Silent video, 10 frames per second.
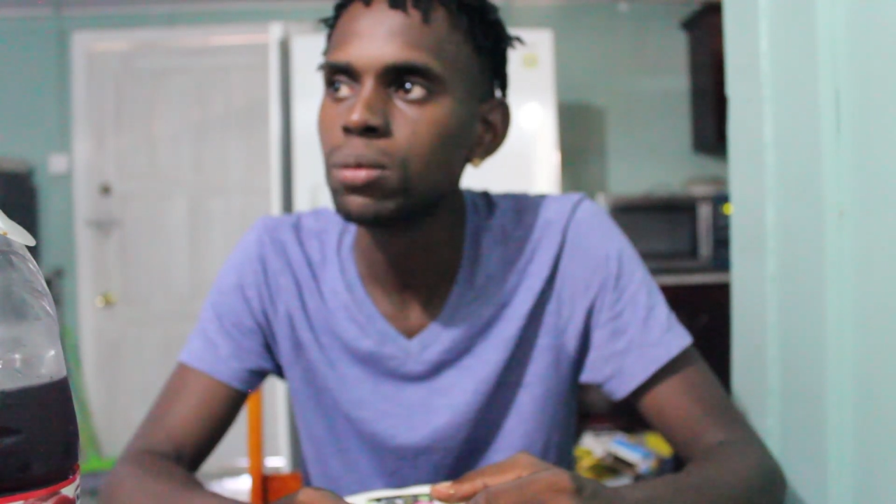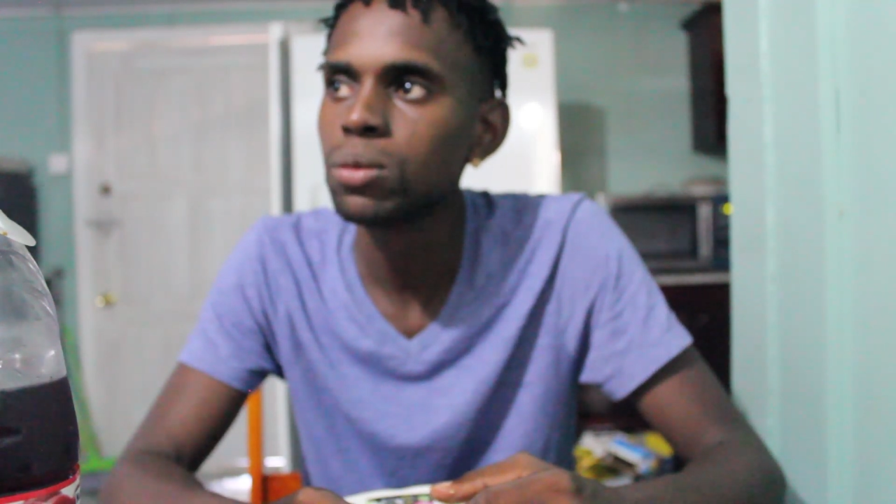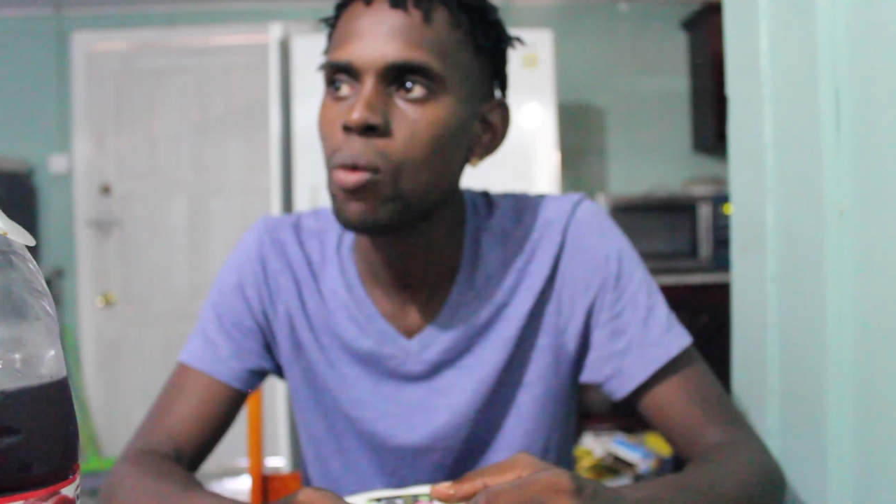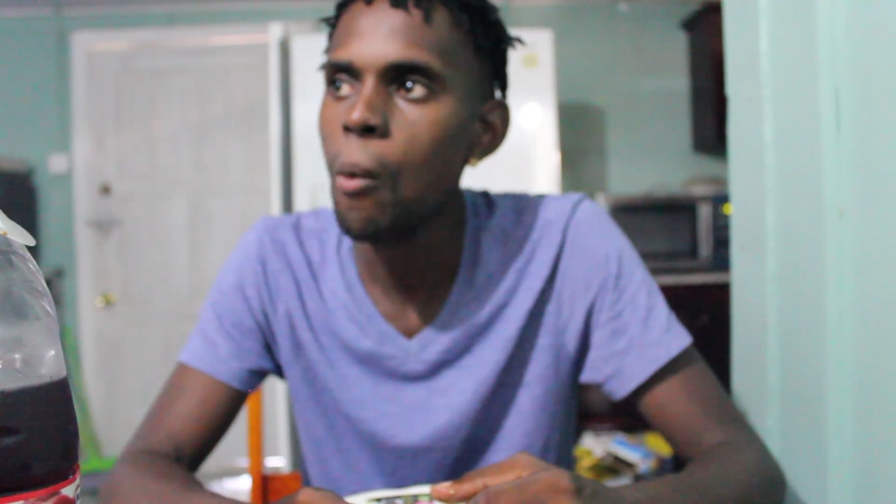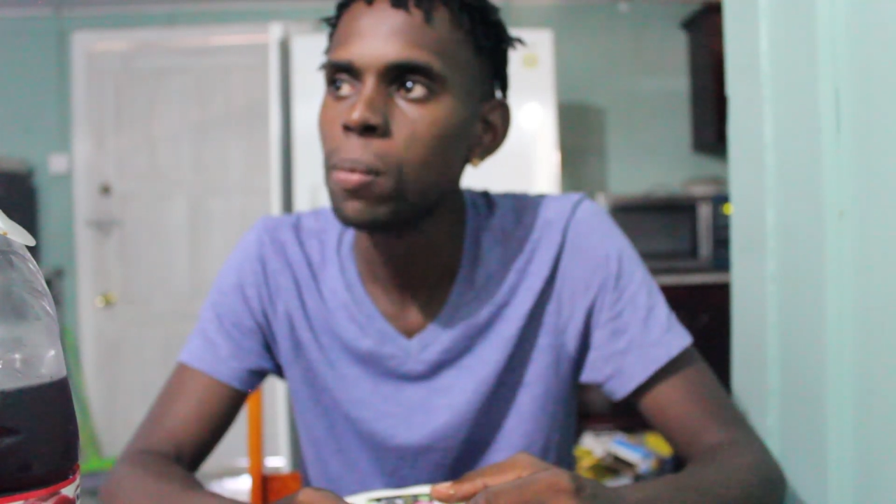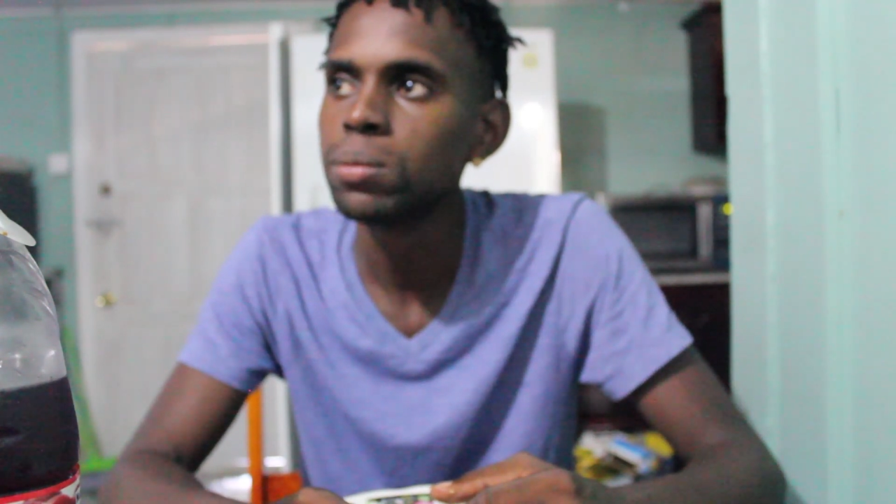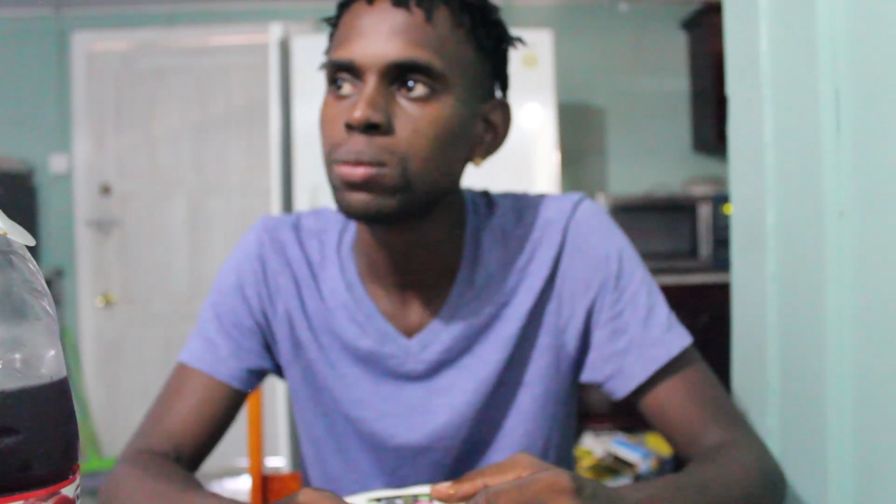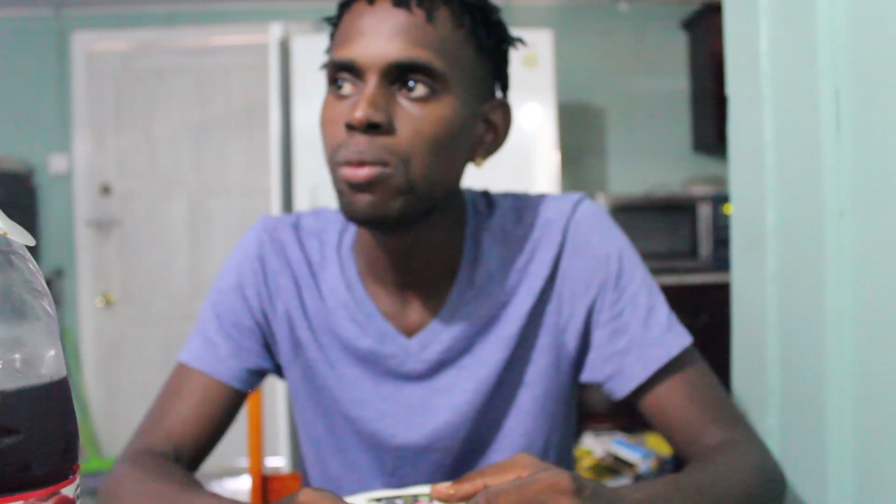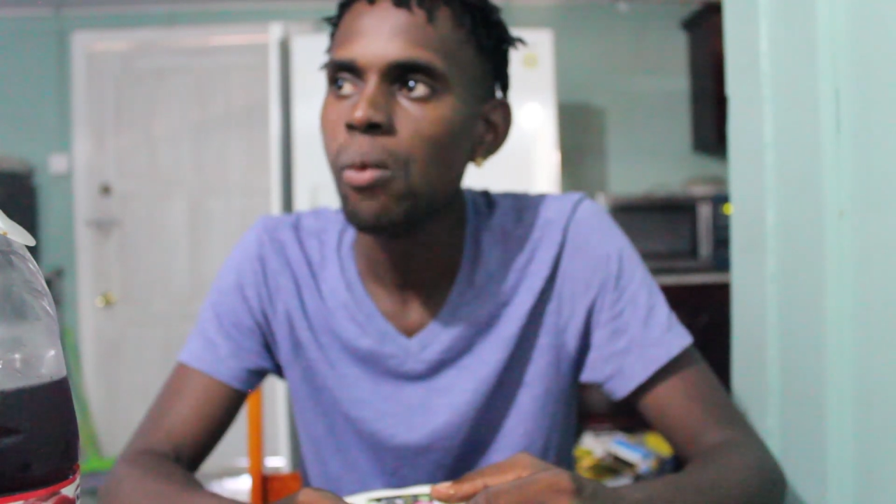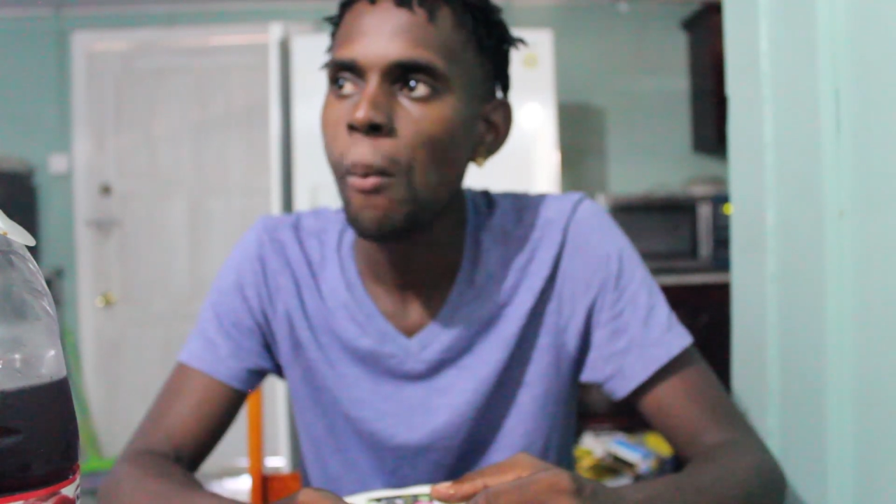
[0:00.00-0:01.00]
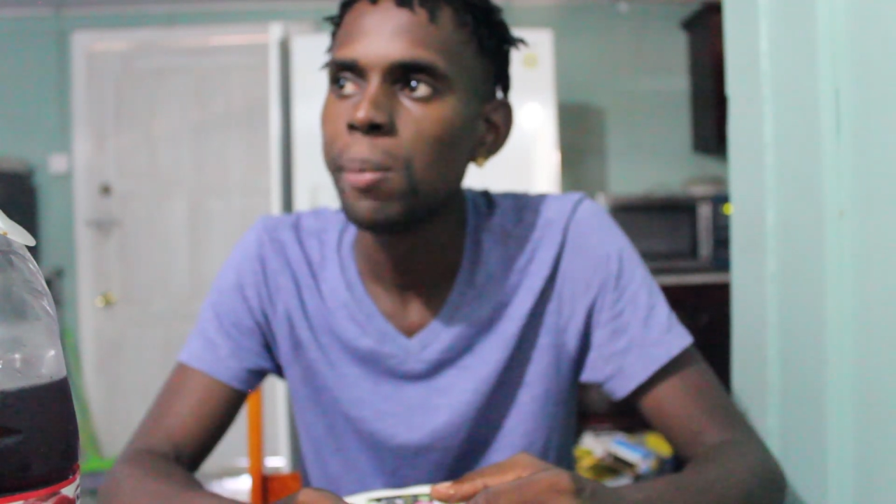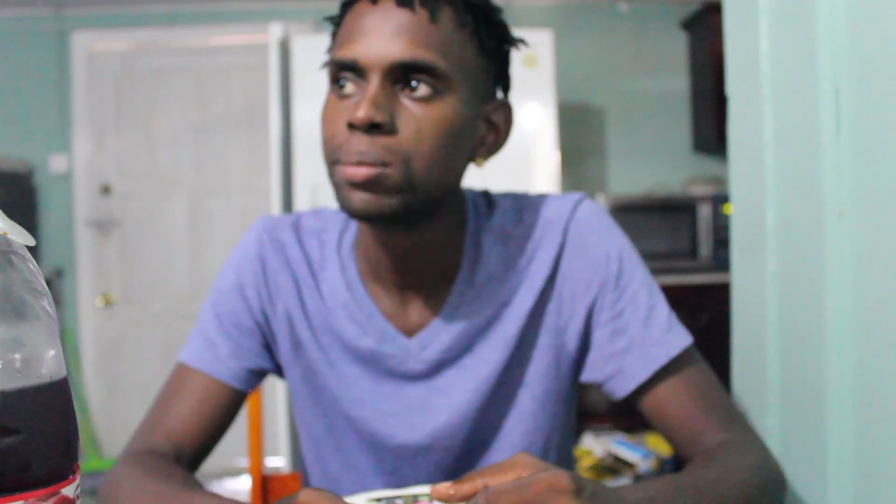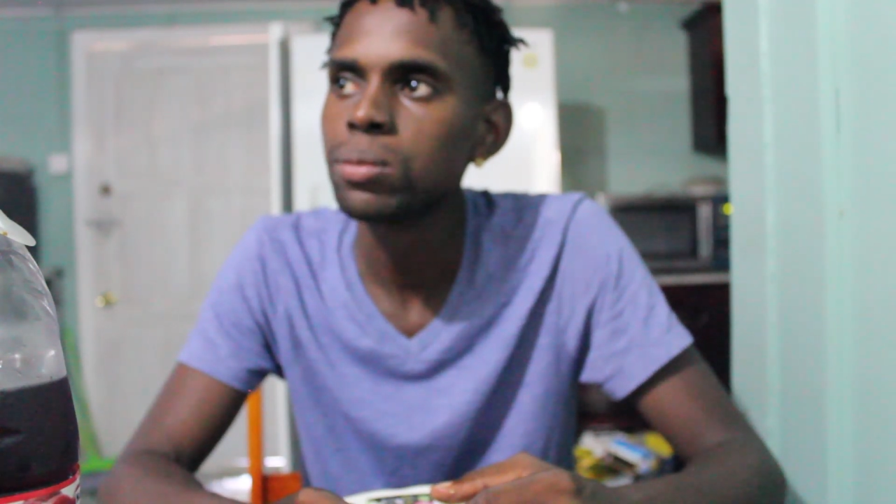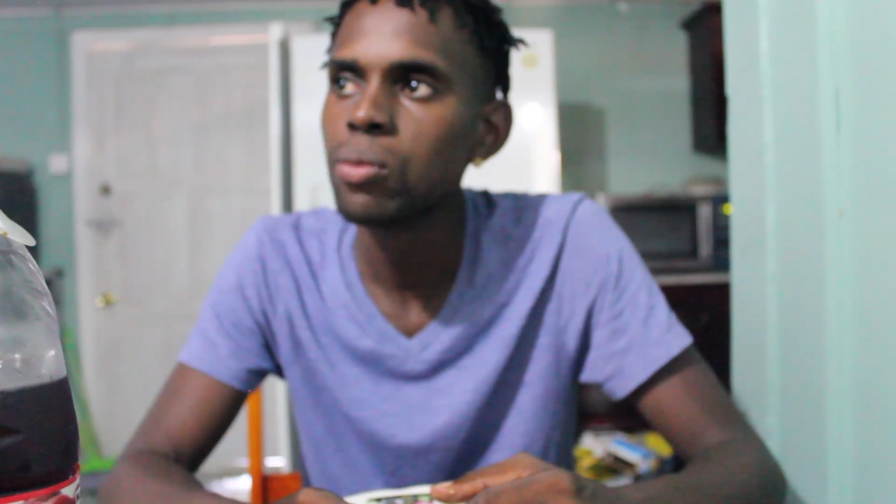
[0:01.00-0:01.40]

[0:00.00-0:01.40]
the one where the man